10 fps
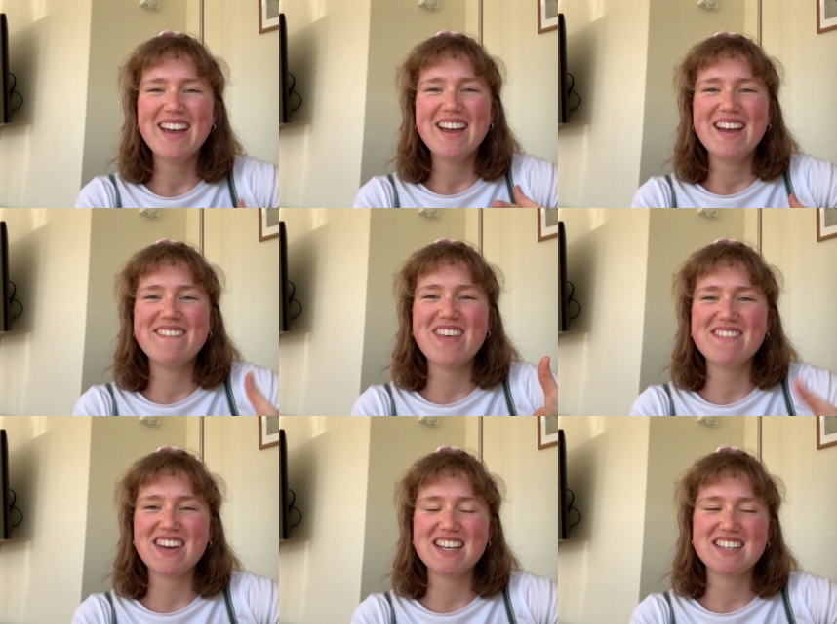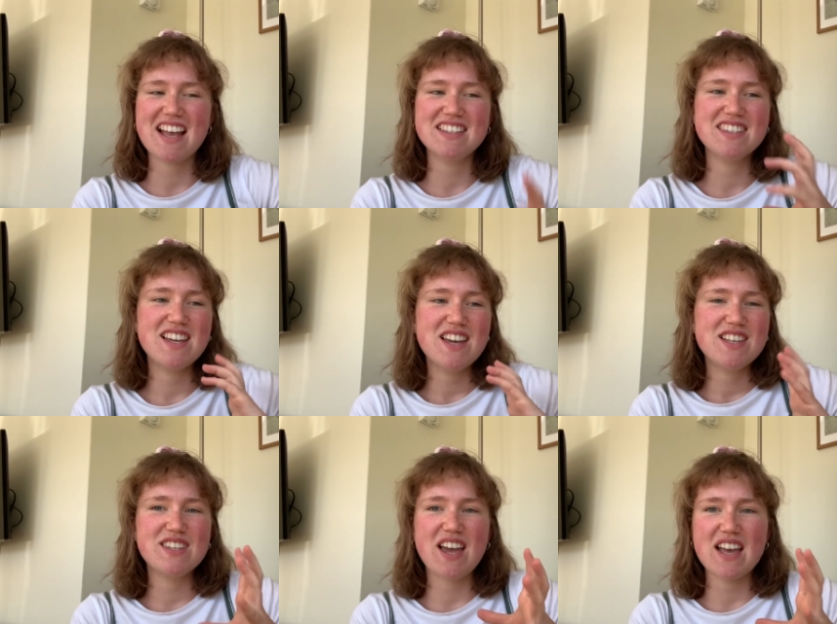if that makes sense.
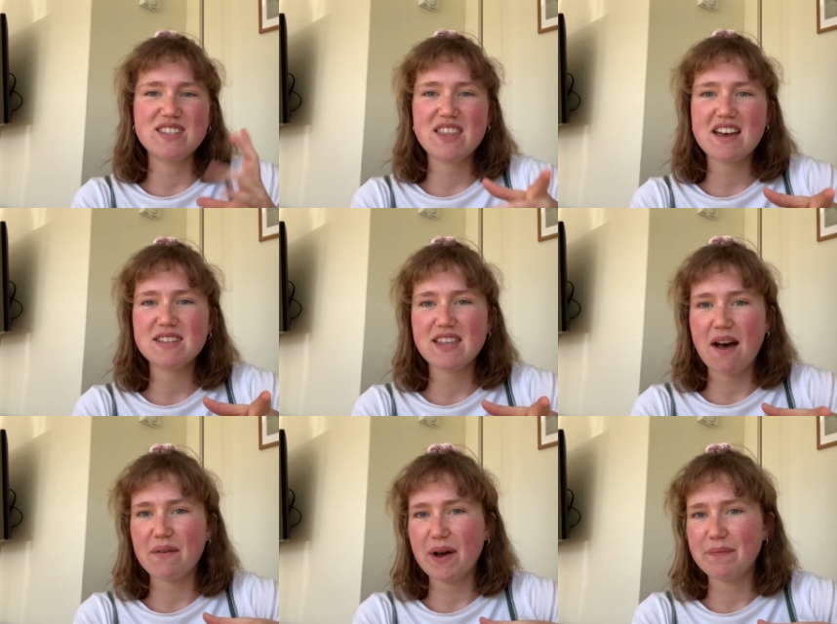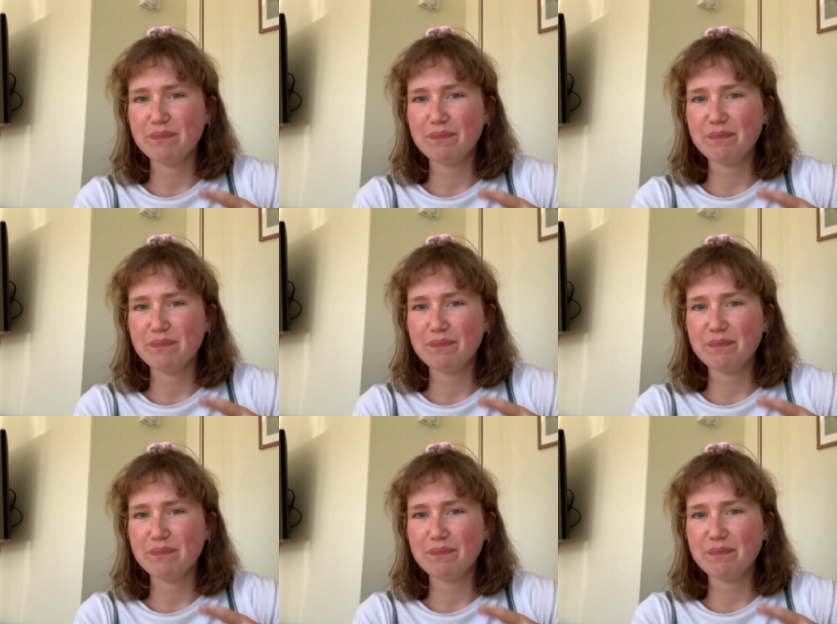So yeah, so that's that one.